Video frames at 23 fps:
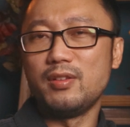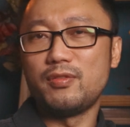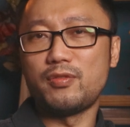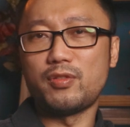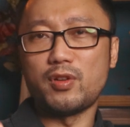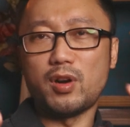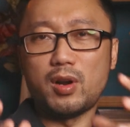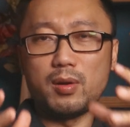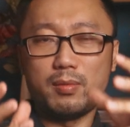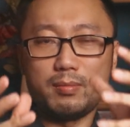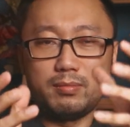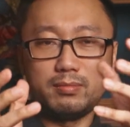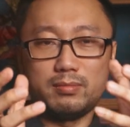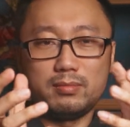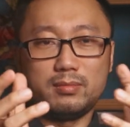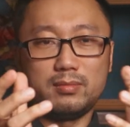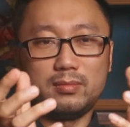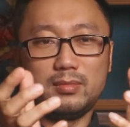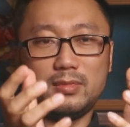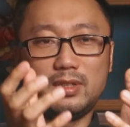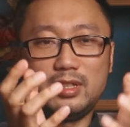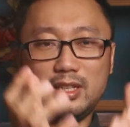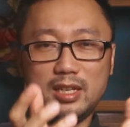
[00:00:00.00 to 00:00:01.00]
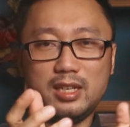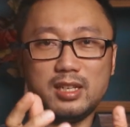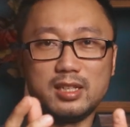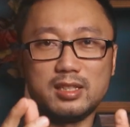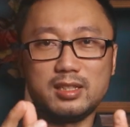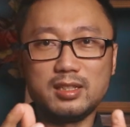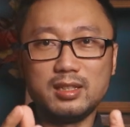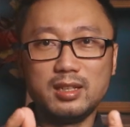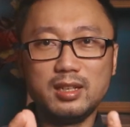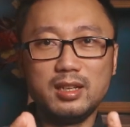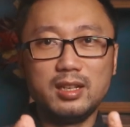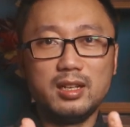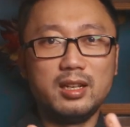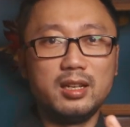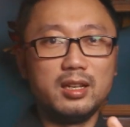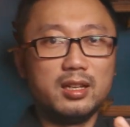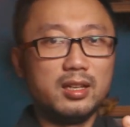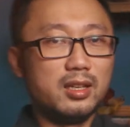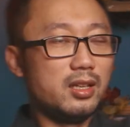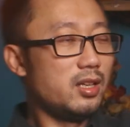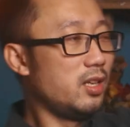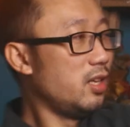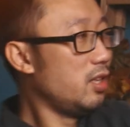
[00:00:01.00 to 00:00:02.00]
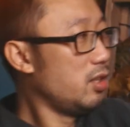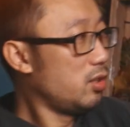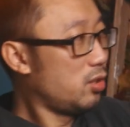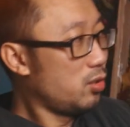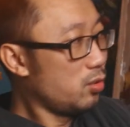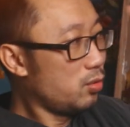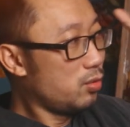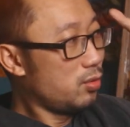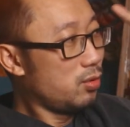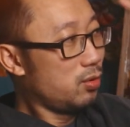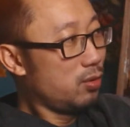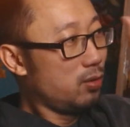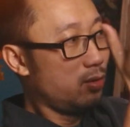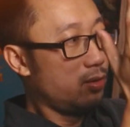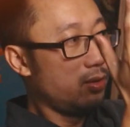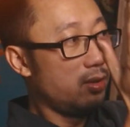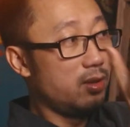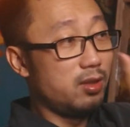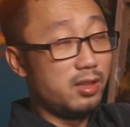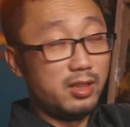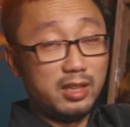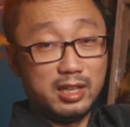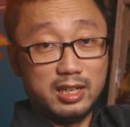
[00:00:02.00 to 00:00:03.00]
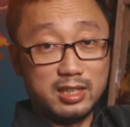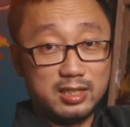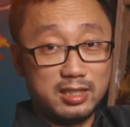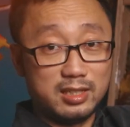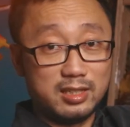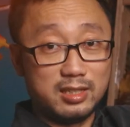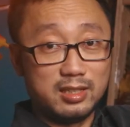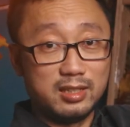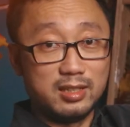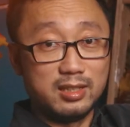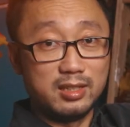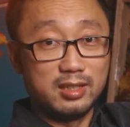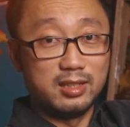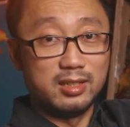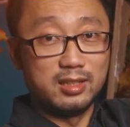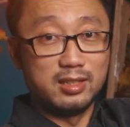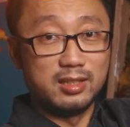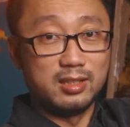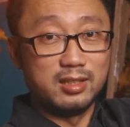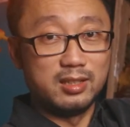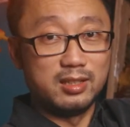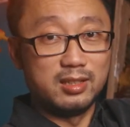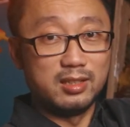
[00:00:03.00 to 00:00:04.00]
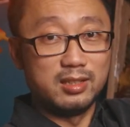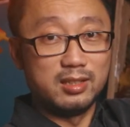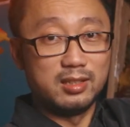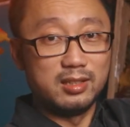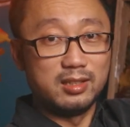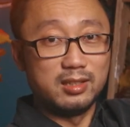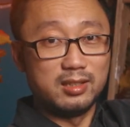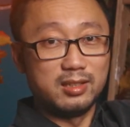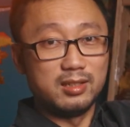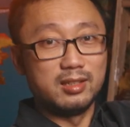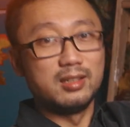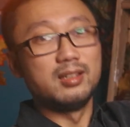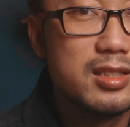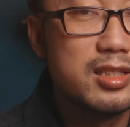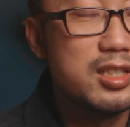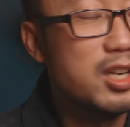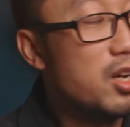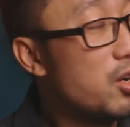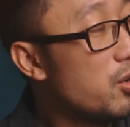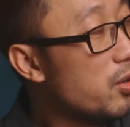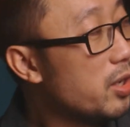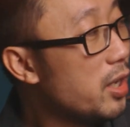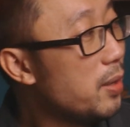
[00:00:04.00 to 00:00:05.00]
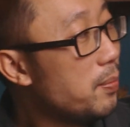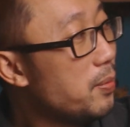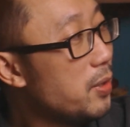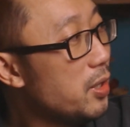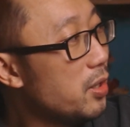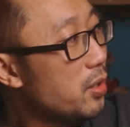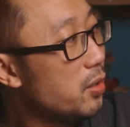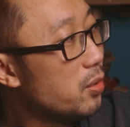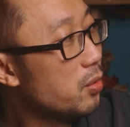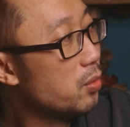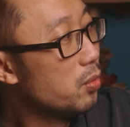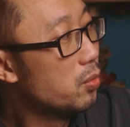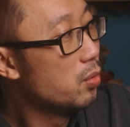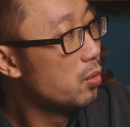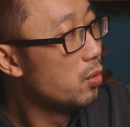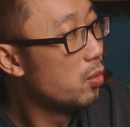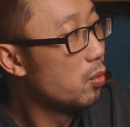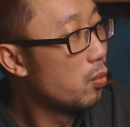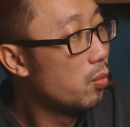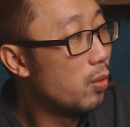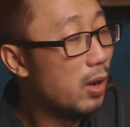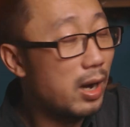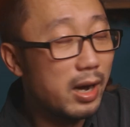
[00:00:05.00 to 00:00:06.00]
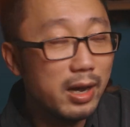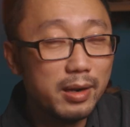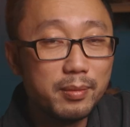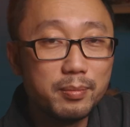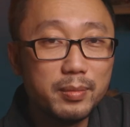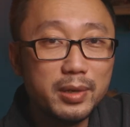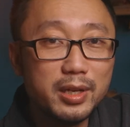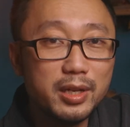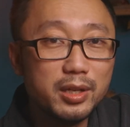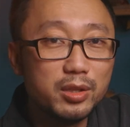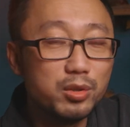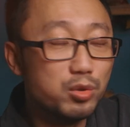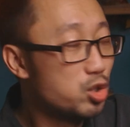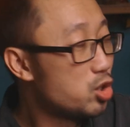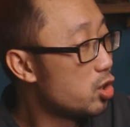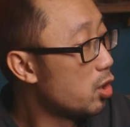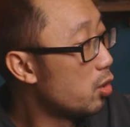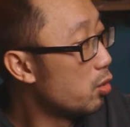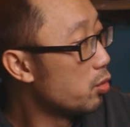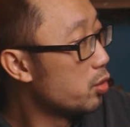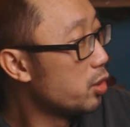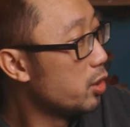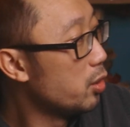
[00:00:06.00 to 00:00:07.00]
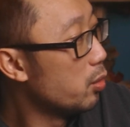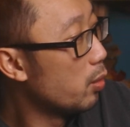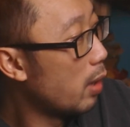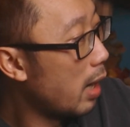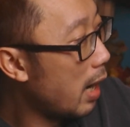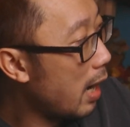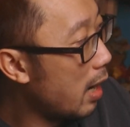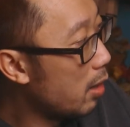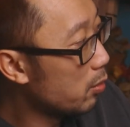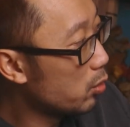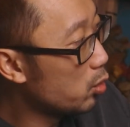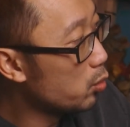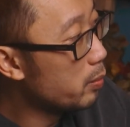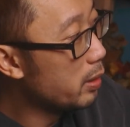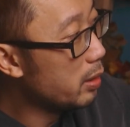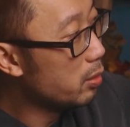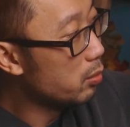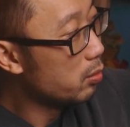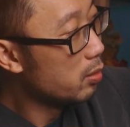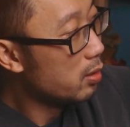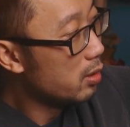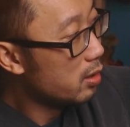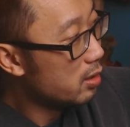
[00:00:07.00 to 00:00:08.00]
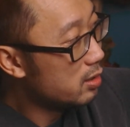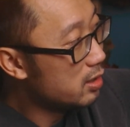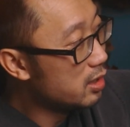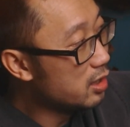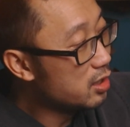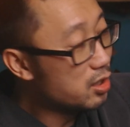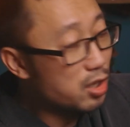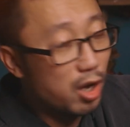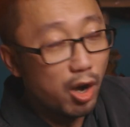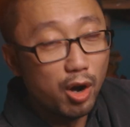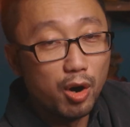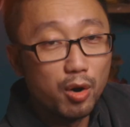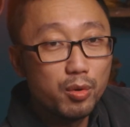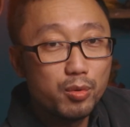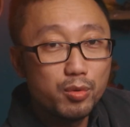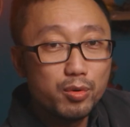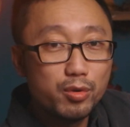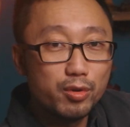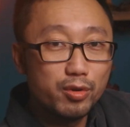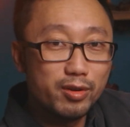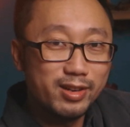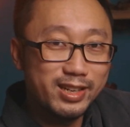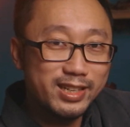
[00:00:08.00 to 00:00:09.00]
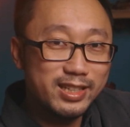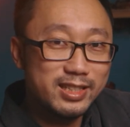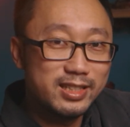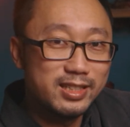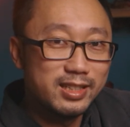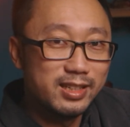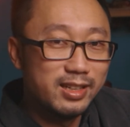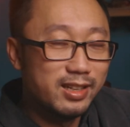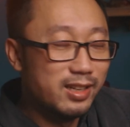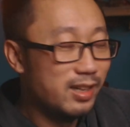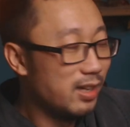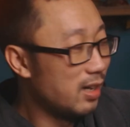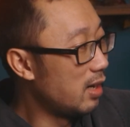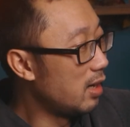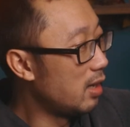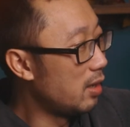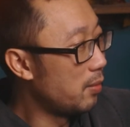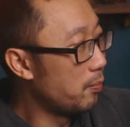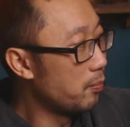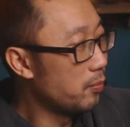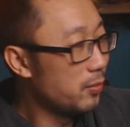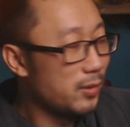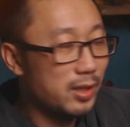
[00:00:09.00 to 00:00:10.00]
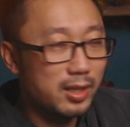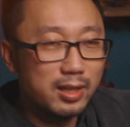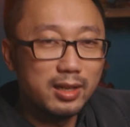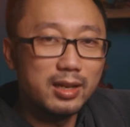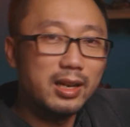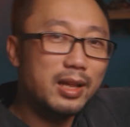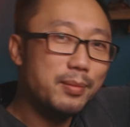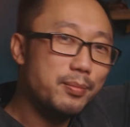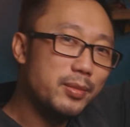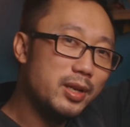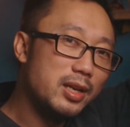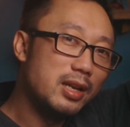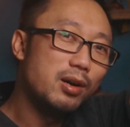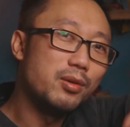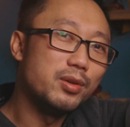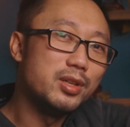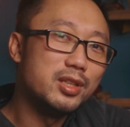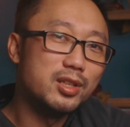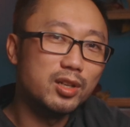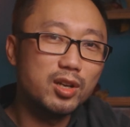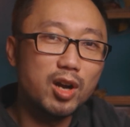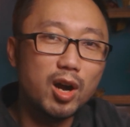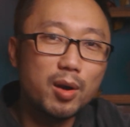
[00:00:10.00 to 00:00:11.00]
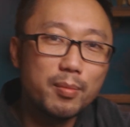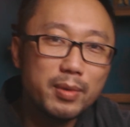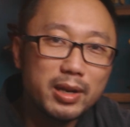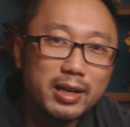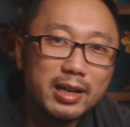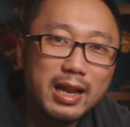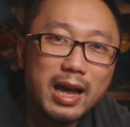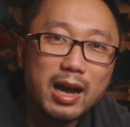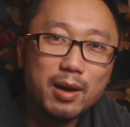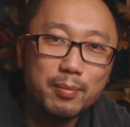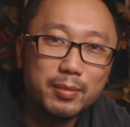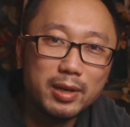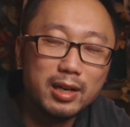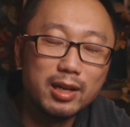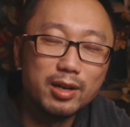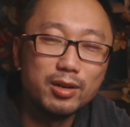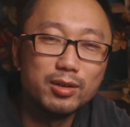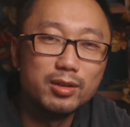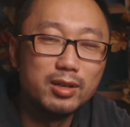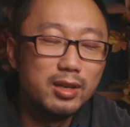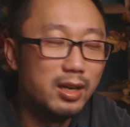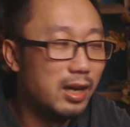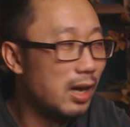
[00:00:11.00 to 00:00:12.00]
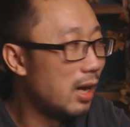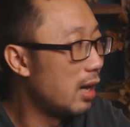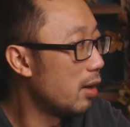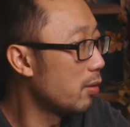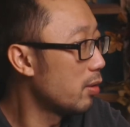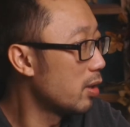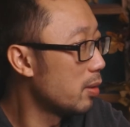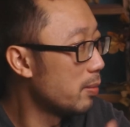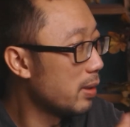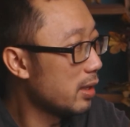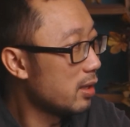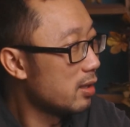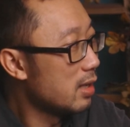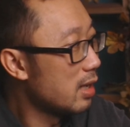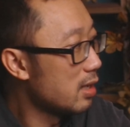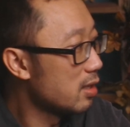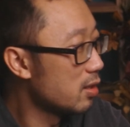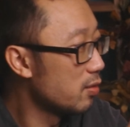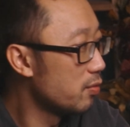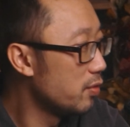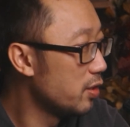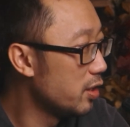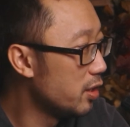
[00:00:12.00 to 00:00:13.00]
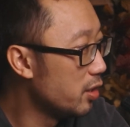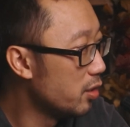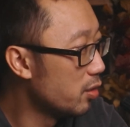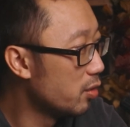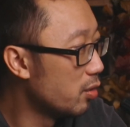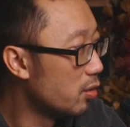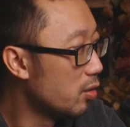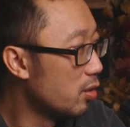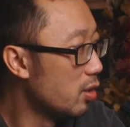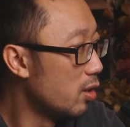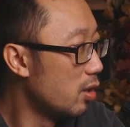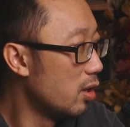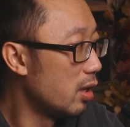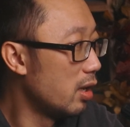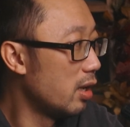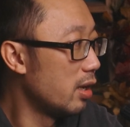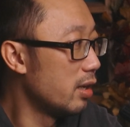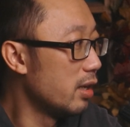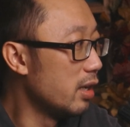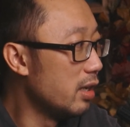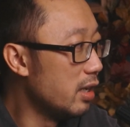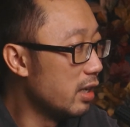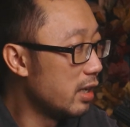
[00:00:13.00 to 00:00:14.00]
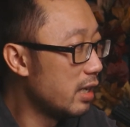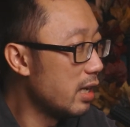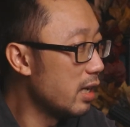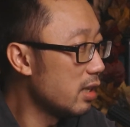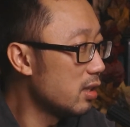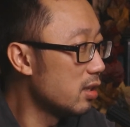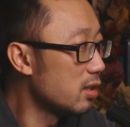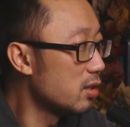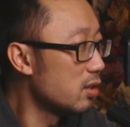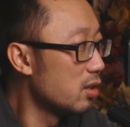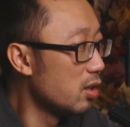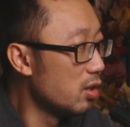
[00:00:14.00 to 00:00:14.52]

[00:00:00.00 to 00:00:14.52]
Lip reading: from this into this. So if you want me to show you how to build this whole rig, let me know in the comment down below. I want to make another video dedicated